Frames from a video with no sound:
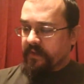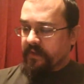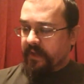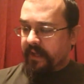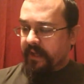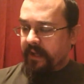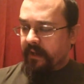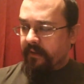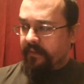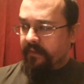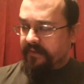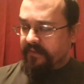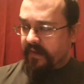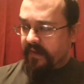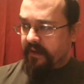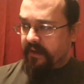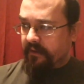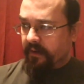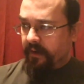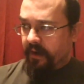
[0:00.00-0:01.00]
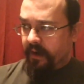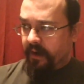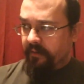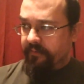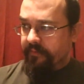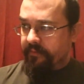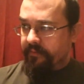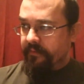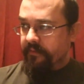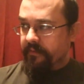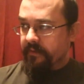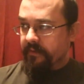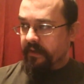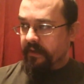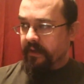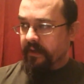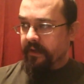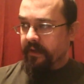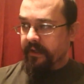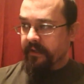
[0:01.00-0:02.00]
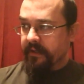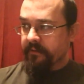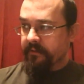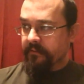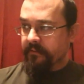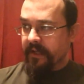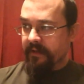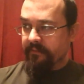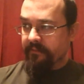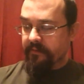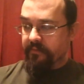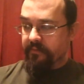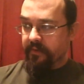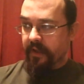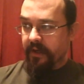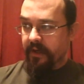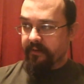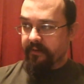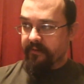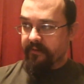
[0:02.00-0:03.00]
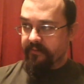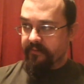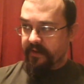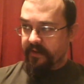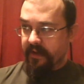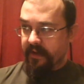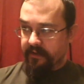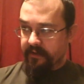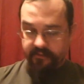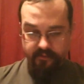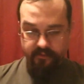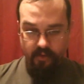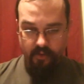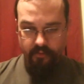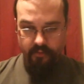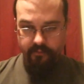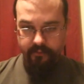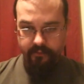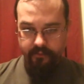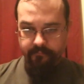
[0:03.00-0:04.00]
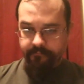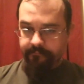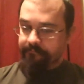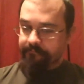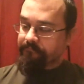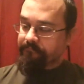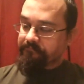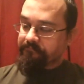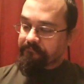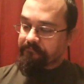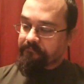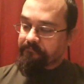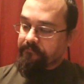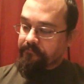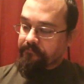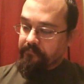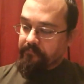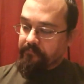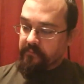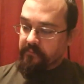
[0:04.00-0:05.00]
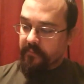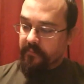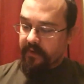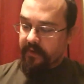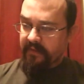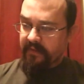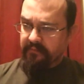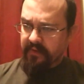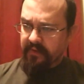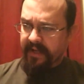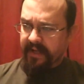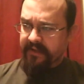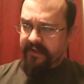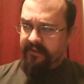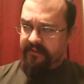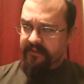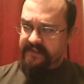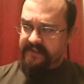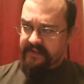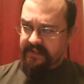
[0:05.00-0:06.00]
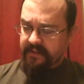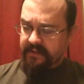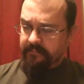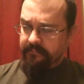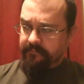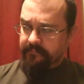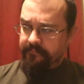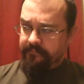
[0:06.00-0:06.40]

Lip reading: And they take off in kind of a flock as if he kind of startled them. And they fly into the city.